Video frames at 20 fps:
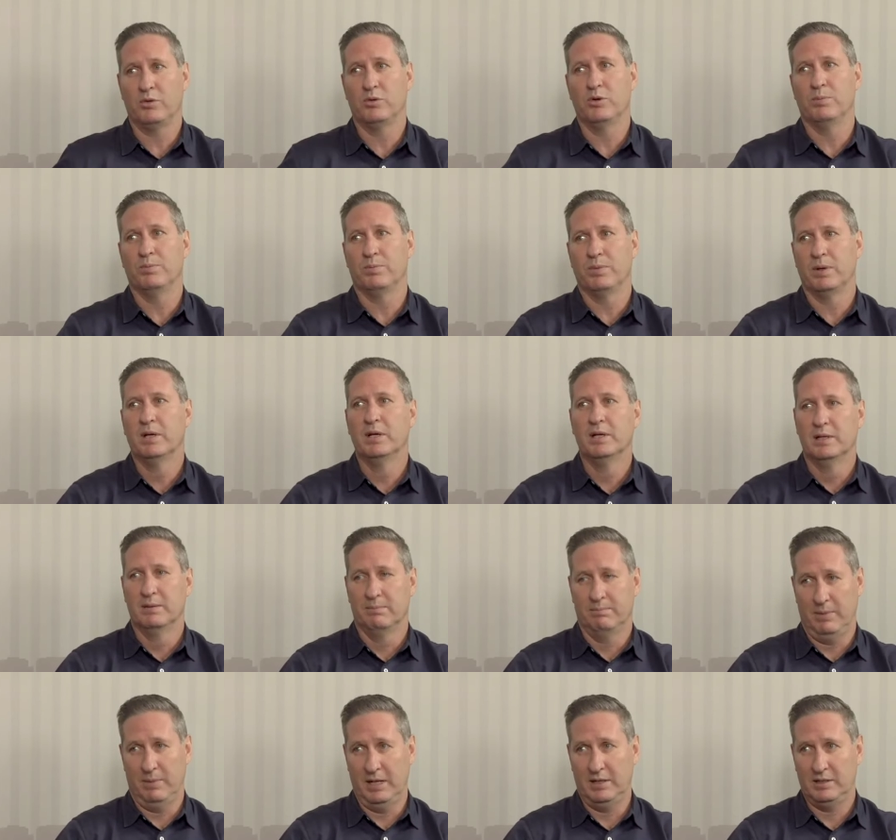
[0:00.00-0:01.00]
Group
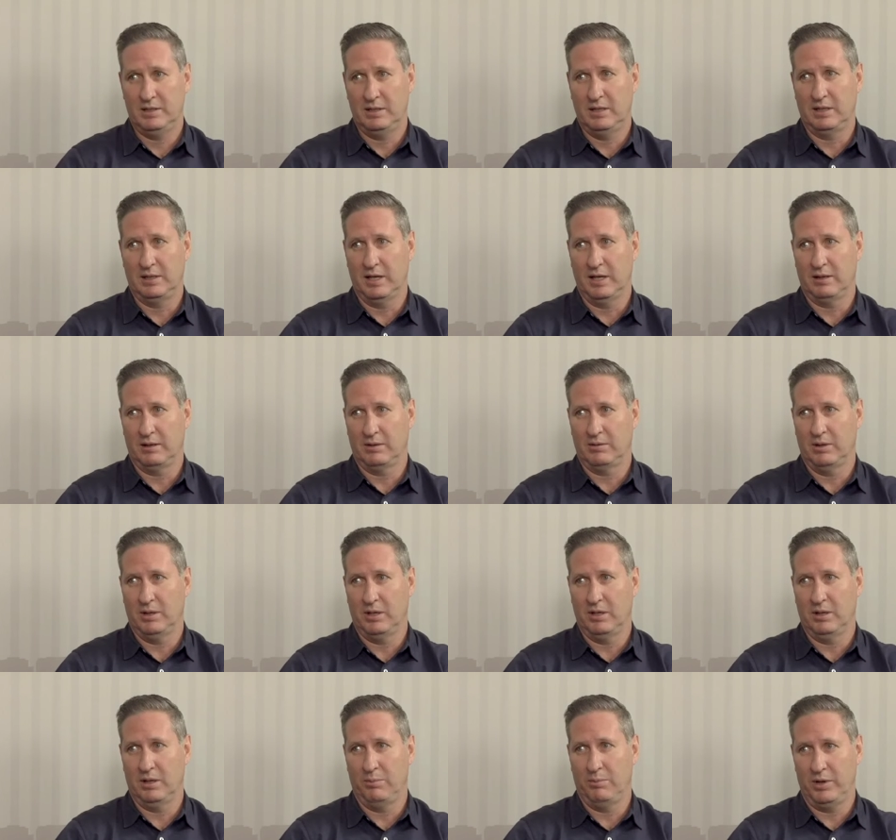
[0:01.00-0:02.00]
mentioning that
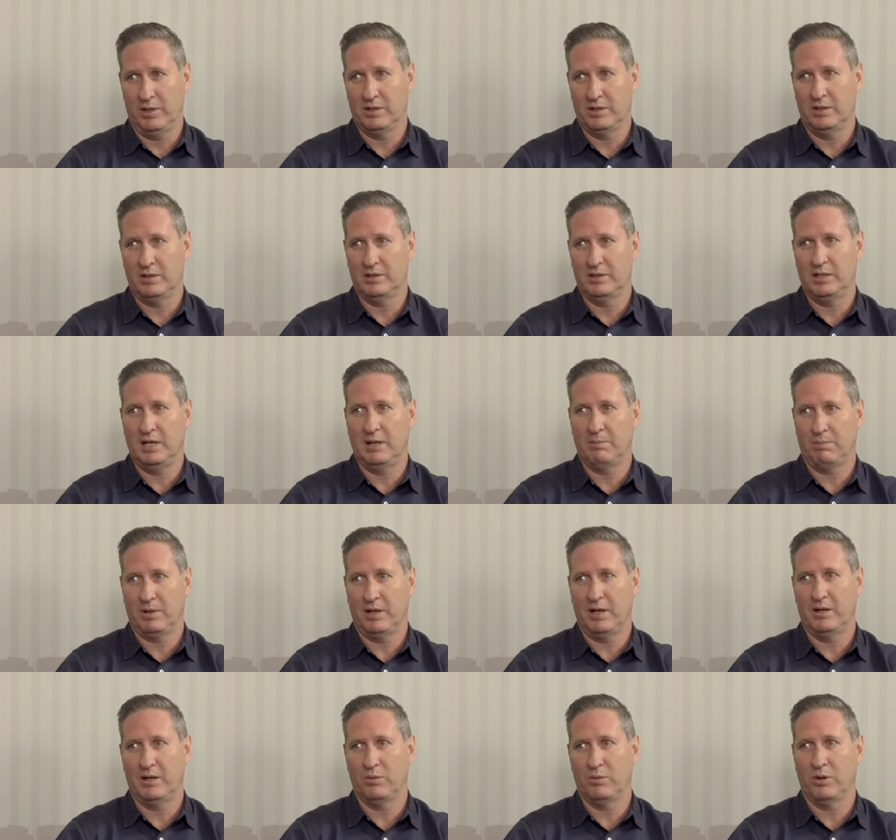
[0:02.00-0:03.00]
uh, the presidency had
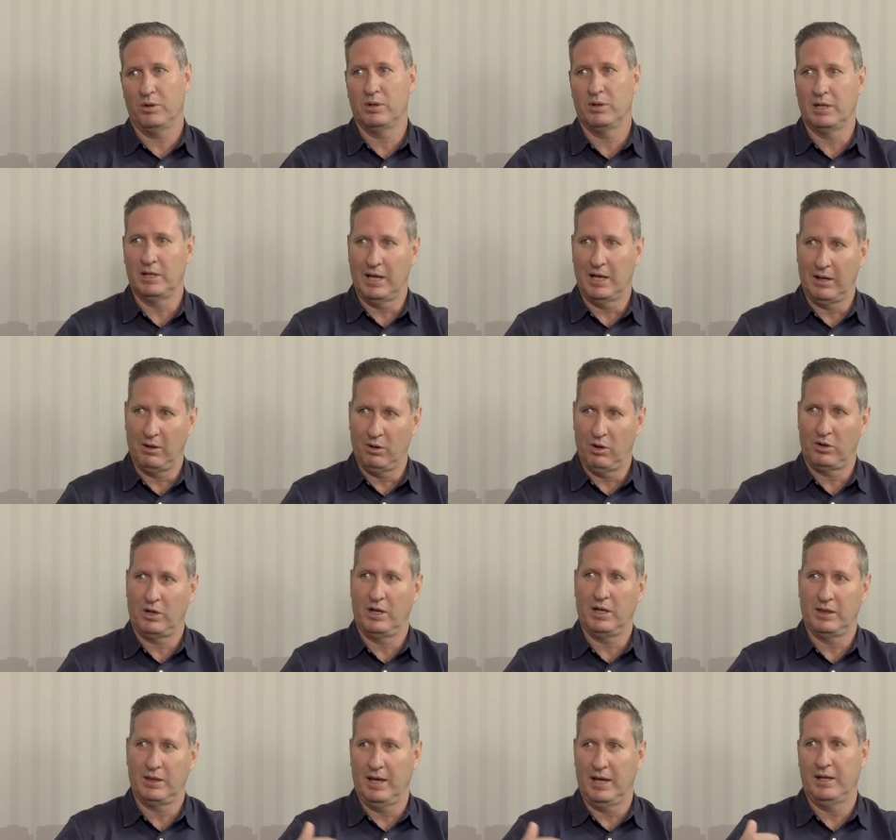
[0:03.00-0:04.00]
played a role in
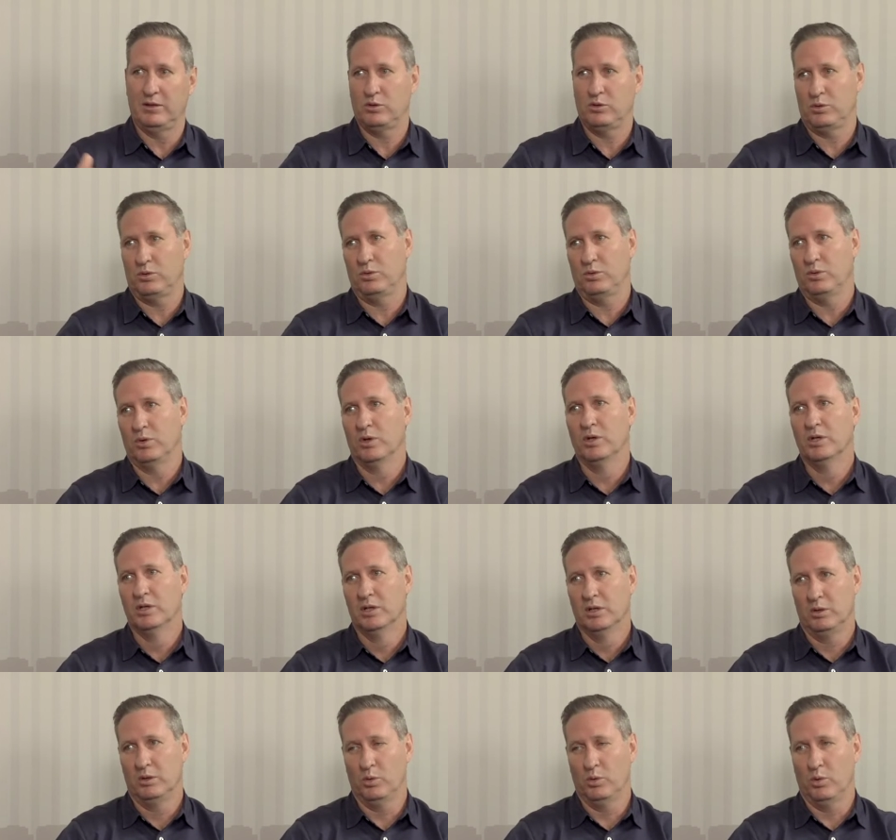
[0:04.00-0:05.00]
unlocking their two
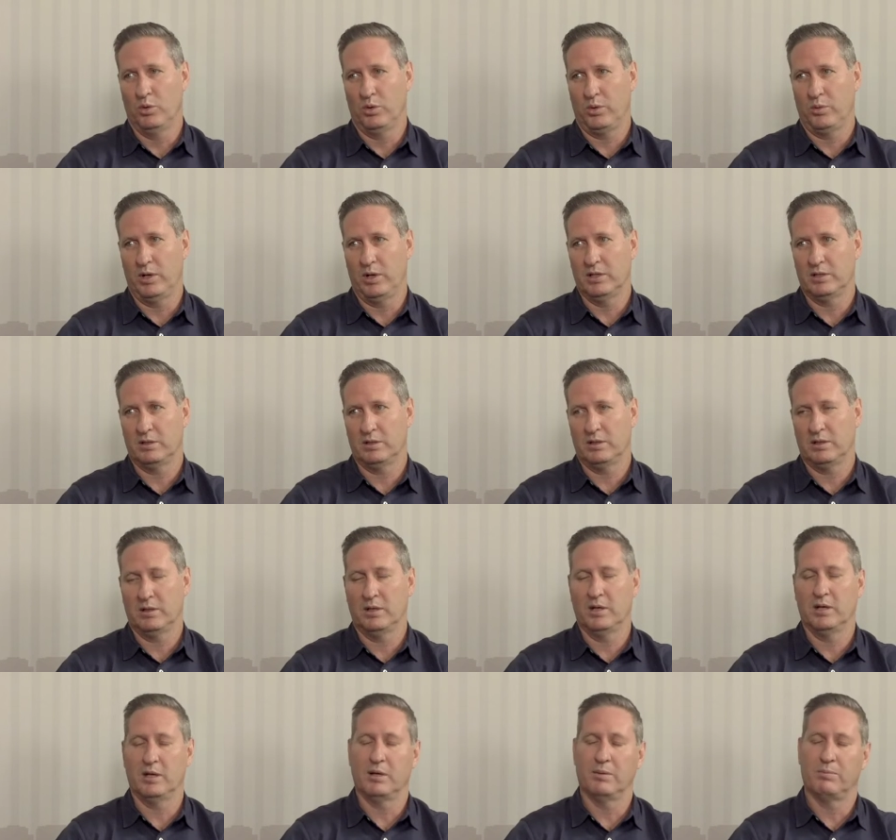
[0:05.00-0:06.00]
Northwest
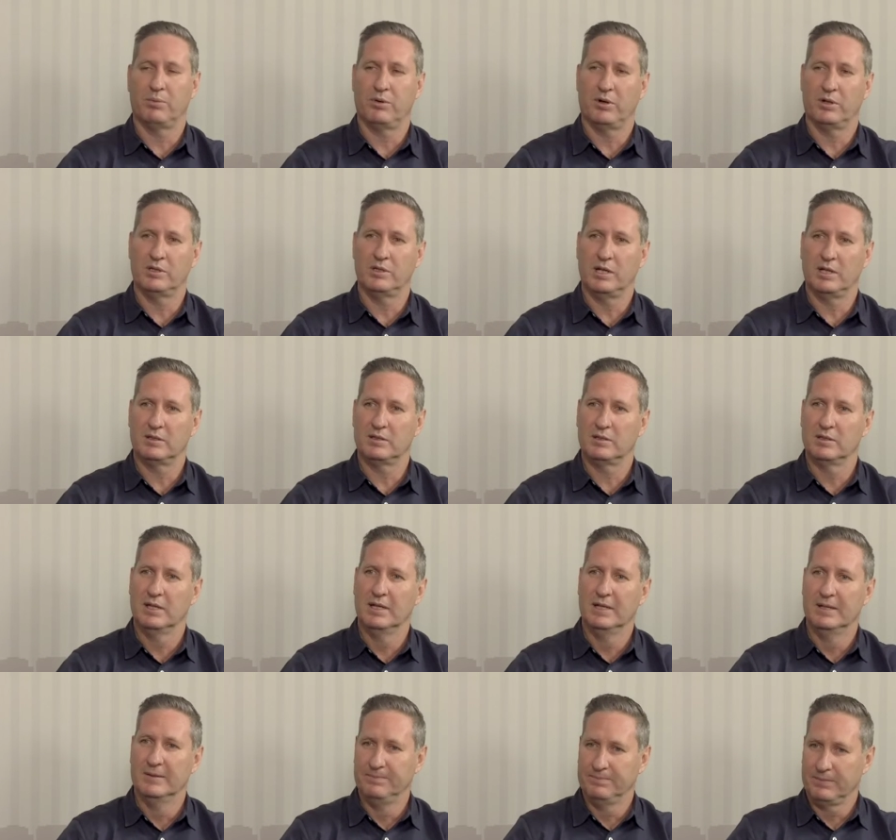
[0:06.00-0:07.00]
uh, projects.
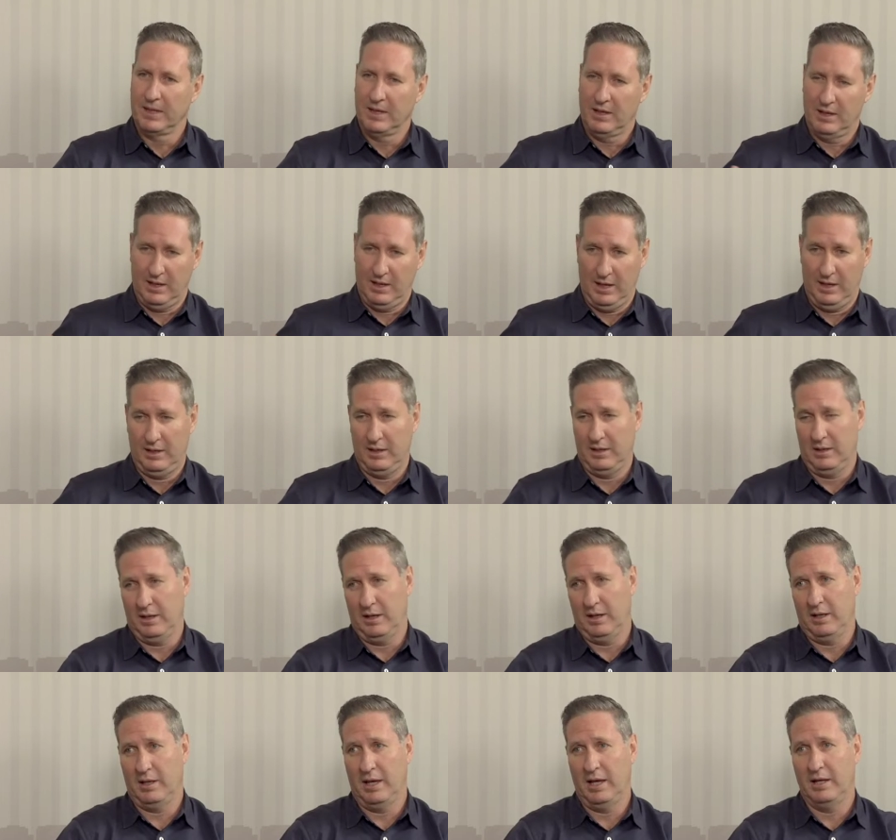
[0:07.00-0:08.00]
And
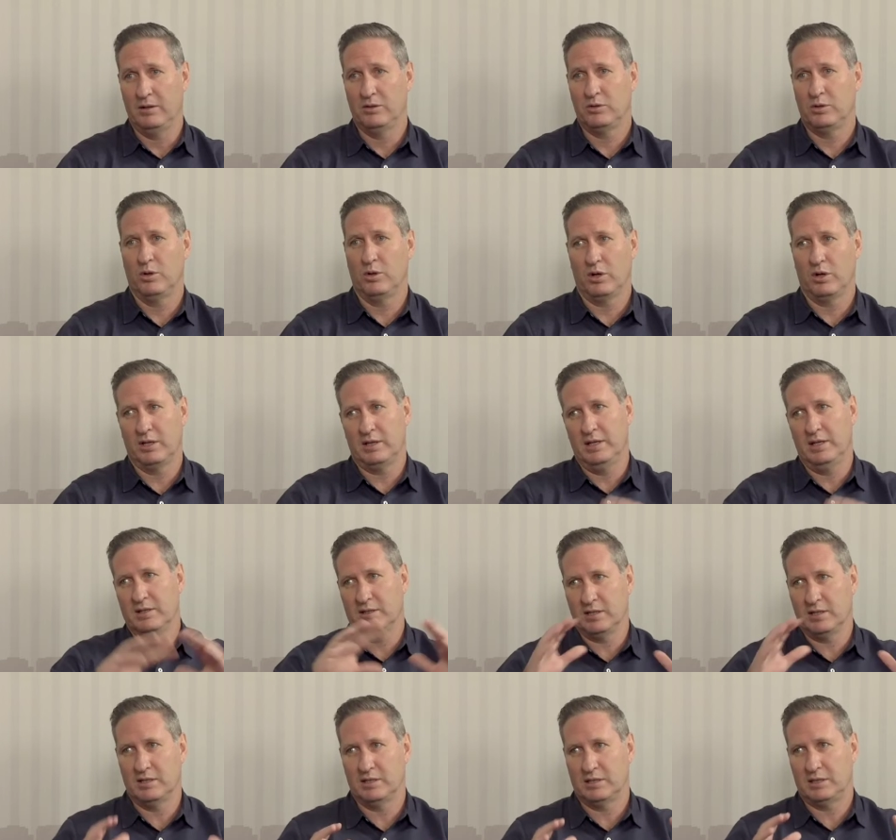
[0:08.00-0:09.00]
uh, then to look at these
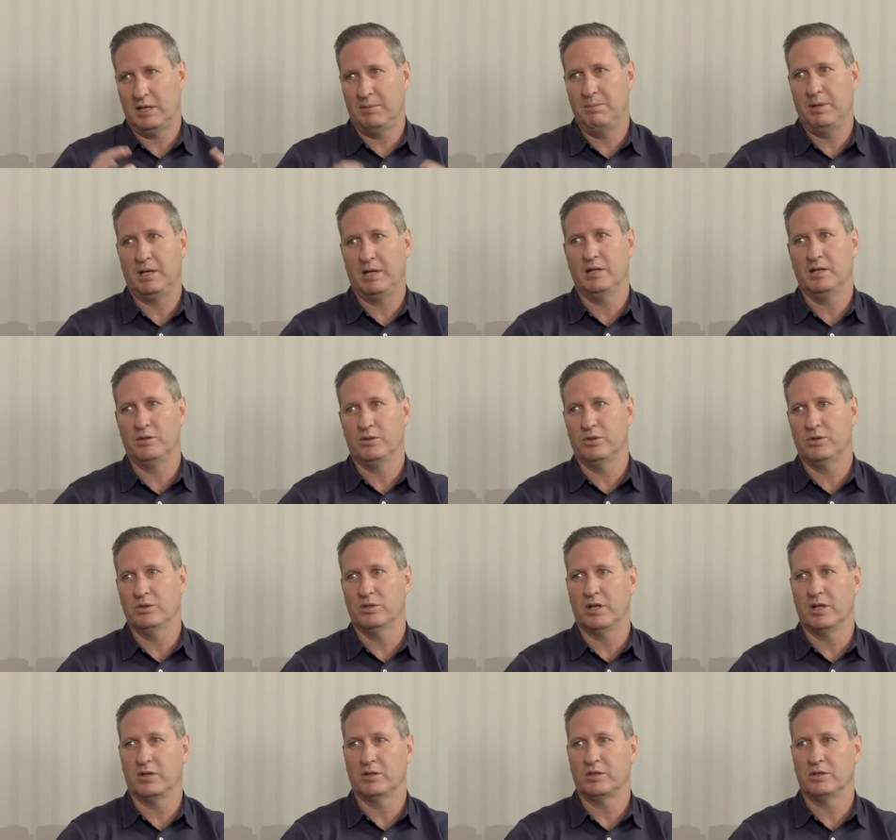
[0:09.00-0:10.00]
systemic
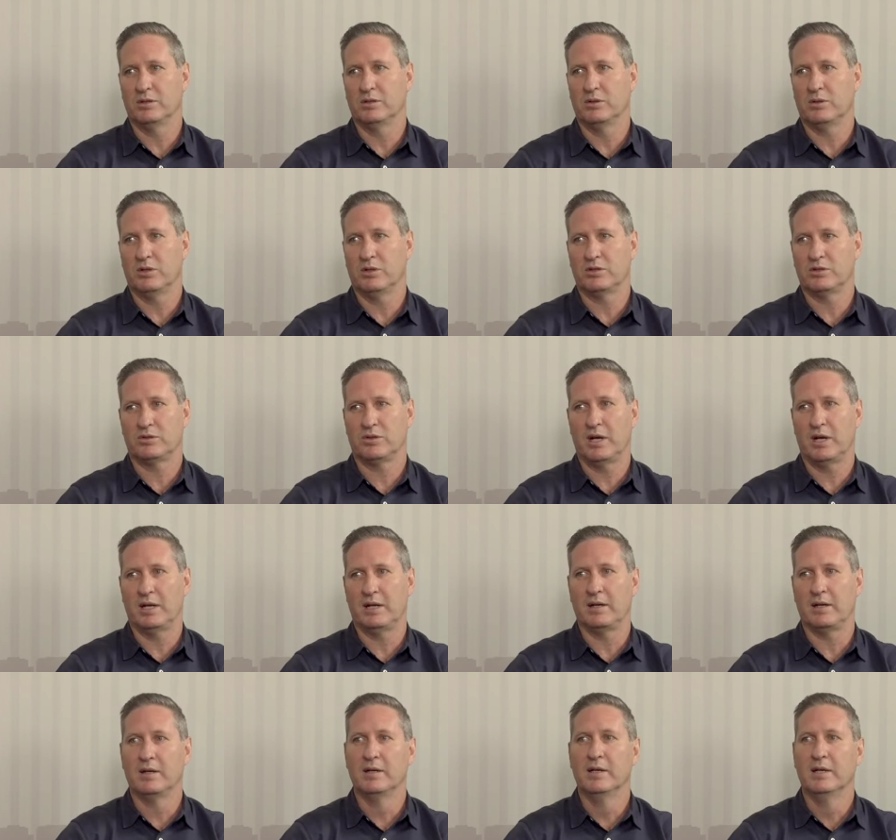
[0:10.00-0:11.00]
issues that are still
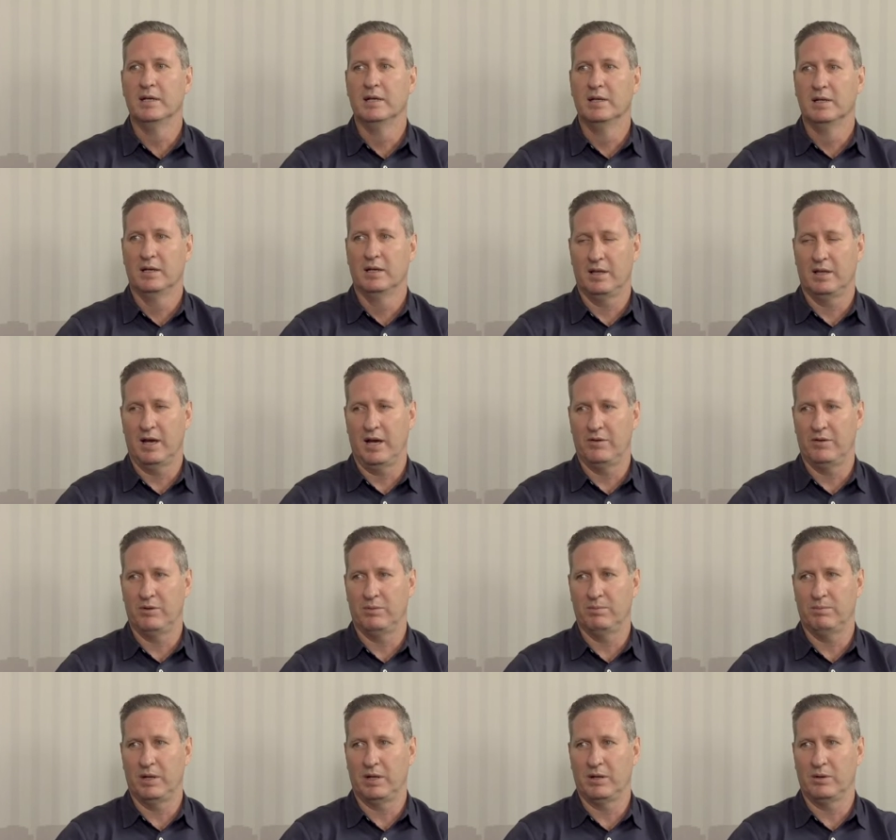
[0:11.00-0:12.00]
constraining the
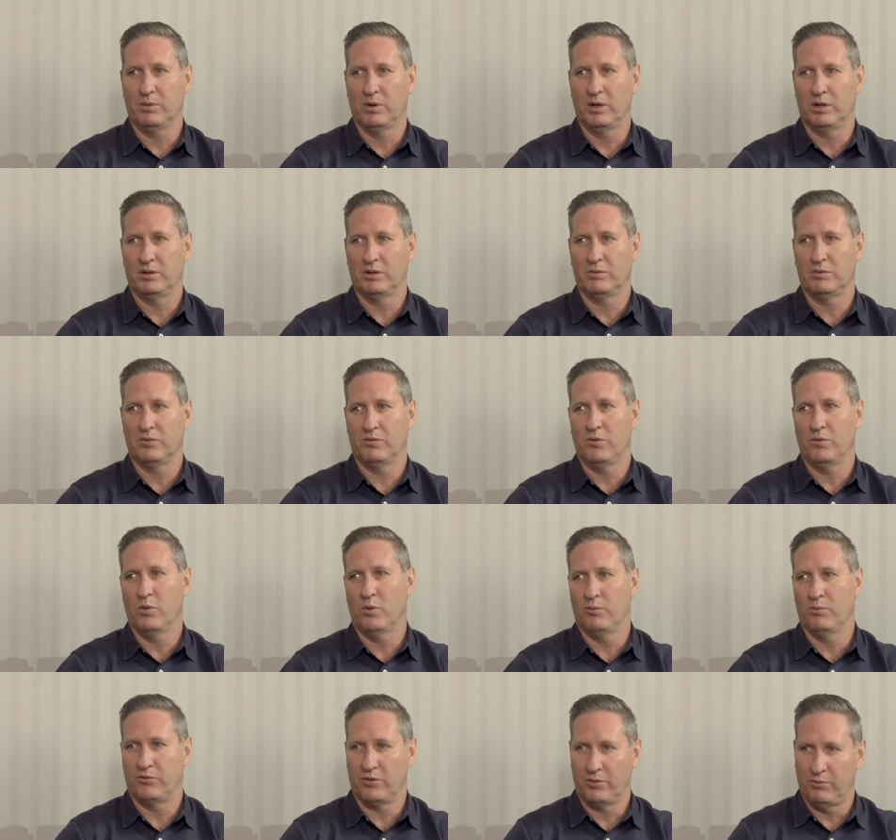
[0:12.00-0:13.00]
100 megawatt
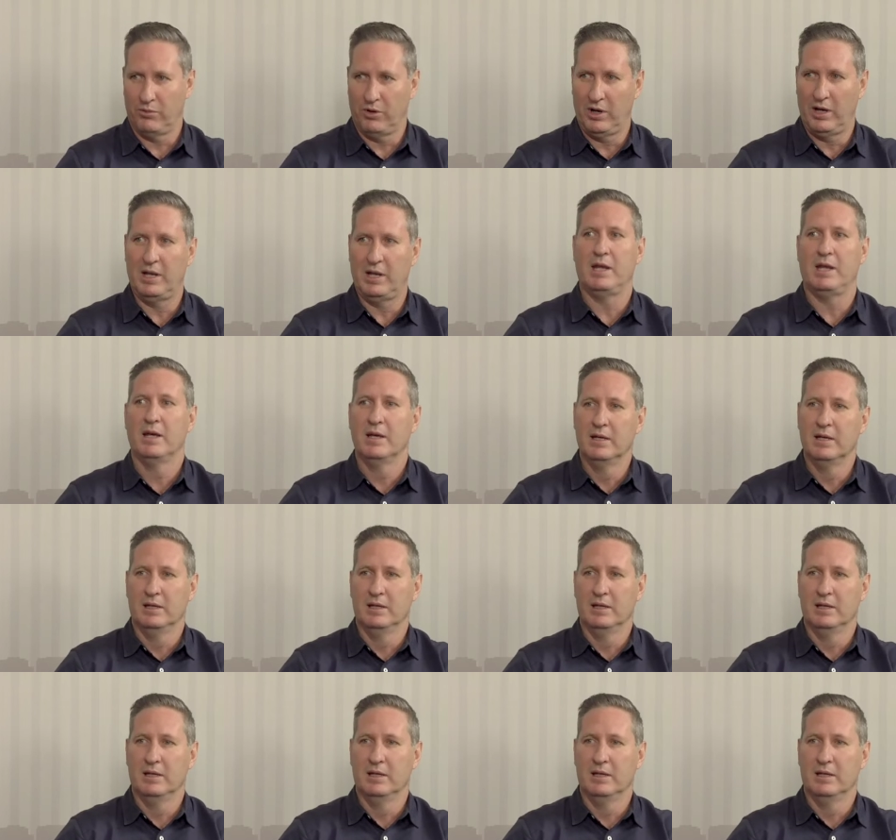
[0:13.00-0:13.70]
reform from really